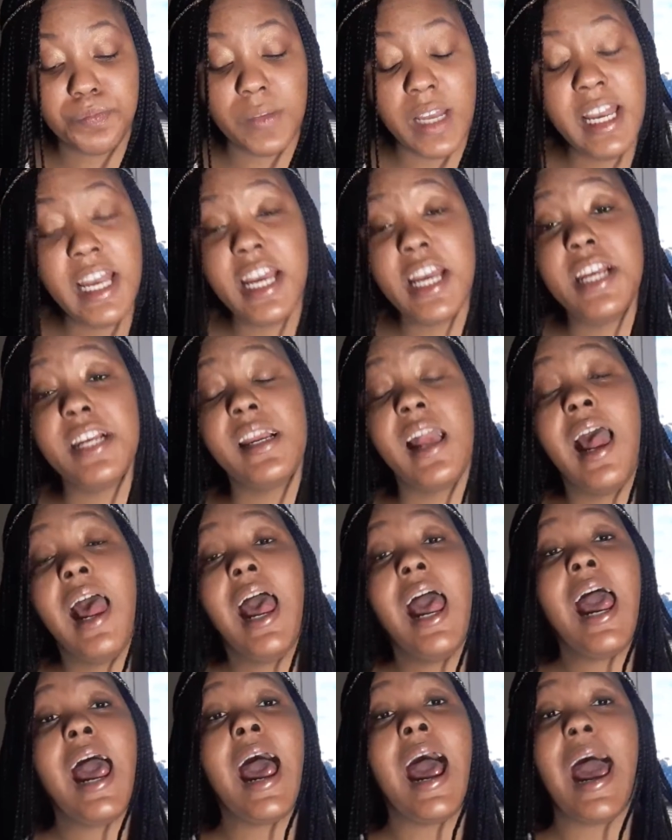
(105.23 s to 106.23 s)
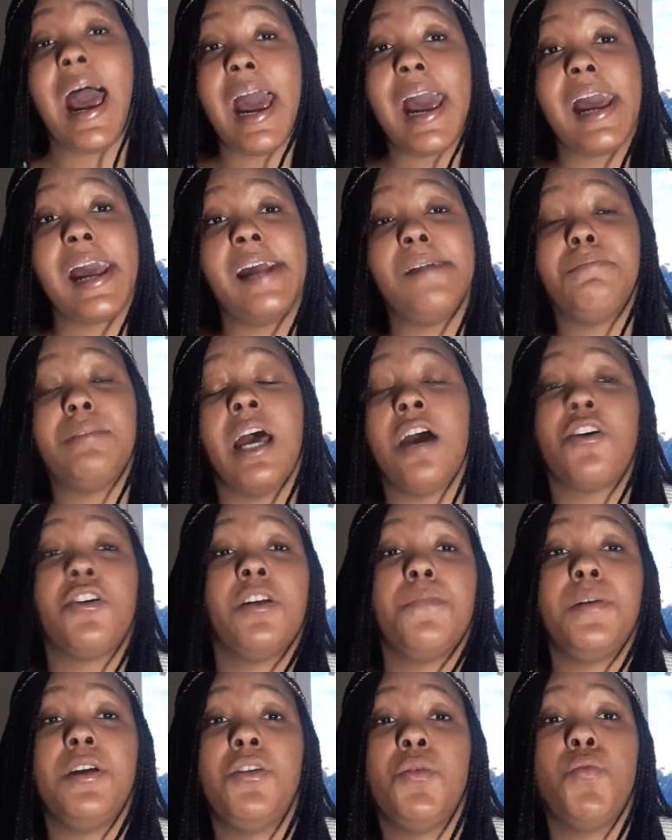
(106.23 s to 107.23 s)
And I'm not going
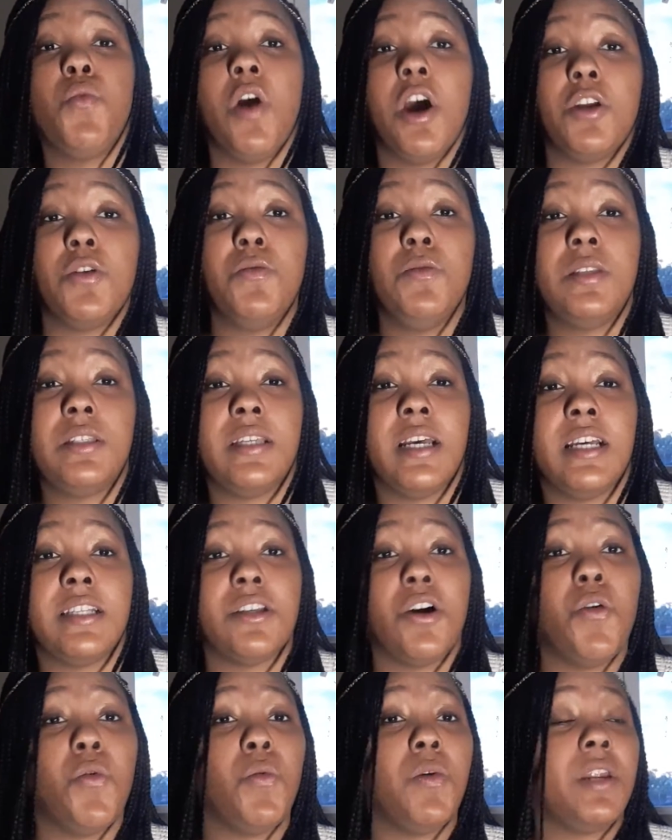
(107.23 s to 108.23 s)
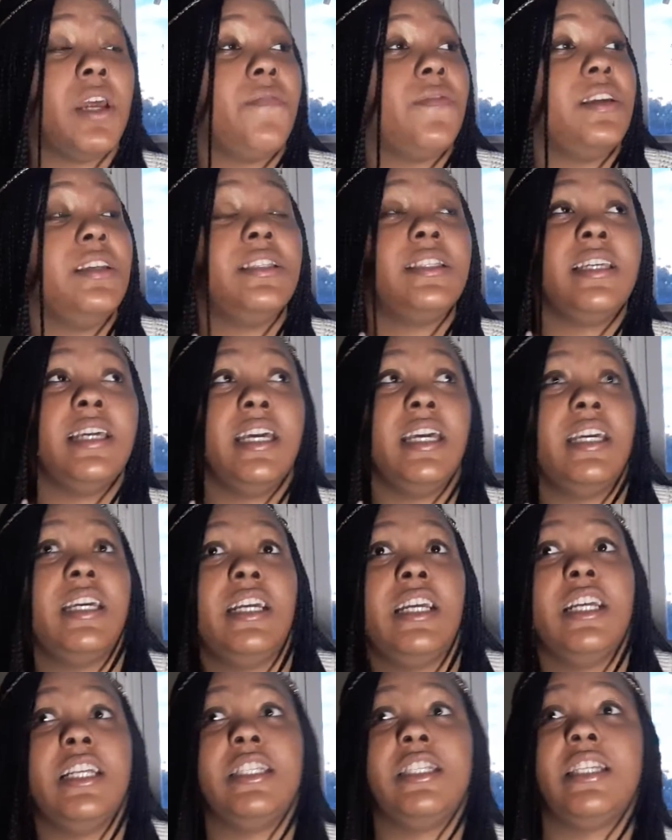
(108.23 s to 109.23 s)
to be the one who says, oh, whatever these
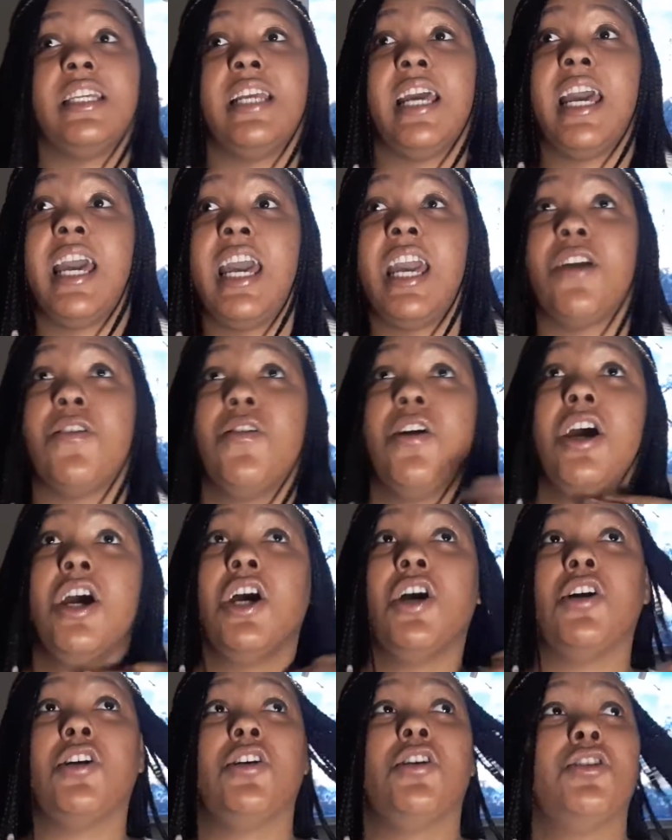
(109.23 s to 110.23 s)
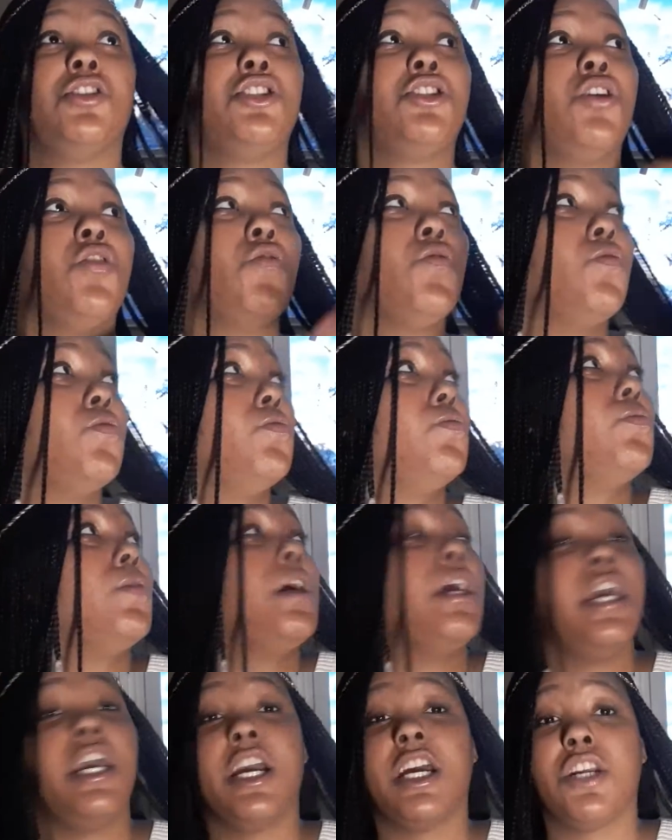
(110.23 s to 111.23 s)
kids today are so
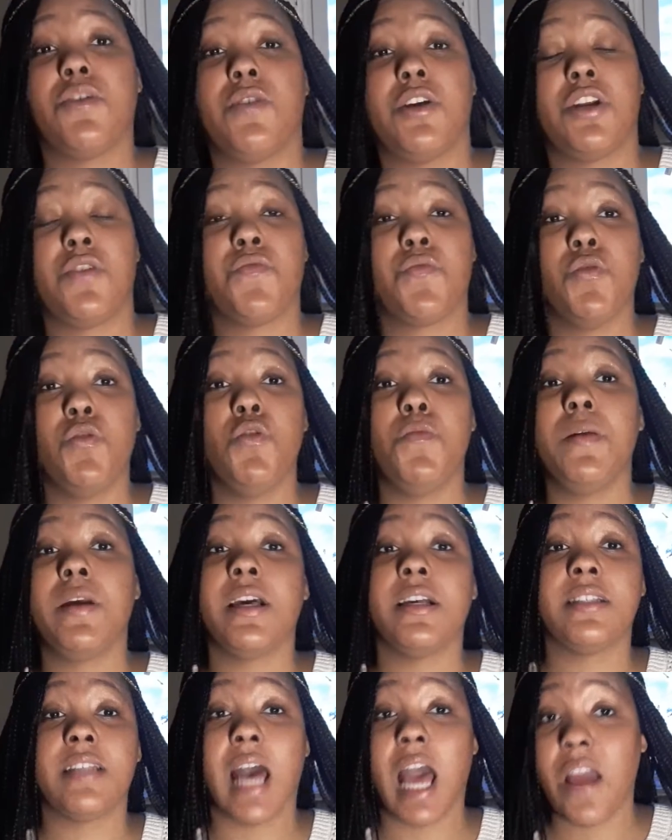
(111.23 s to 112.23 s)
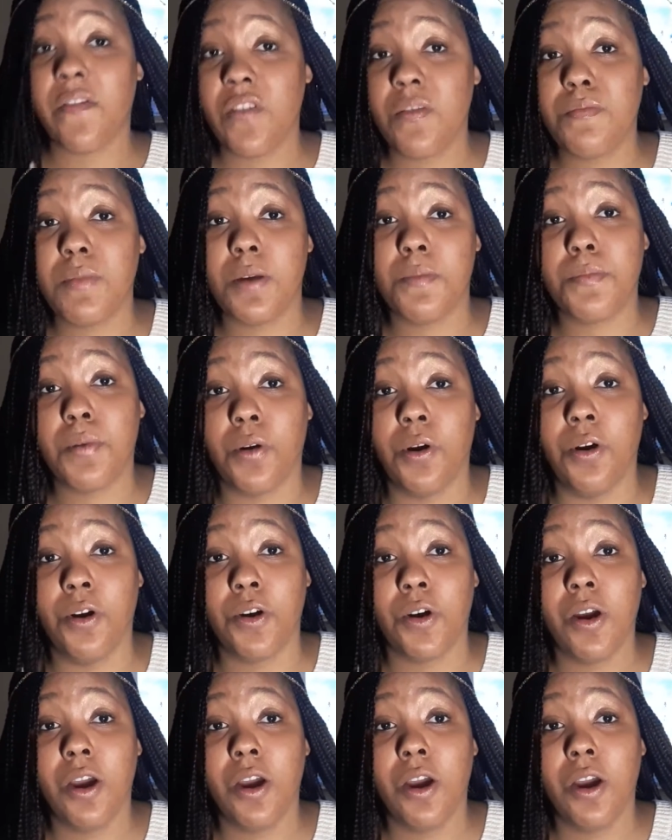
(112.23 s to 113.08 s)
ignorant and rude, because I remember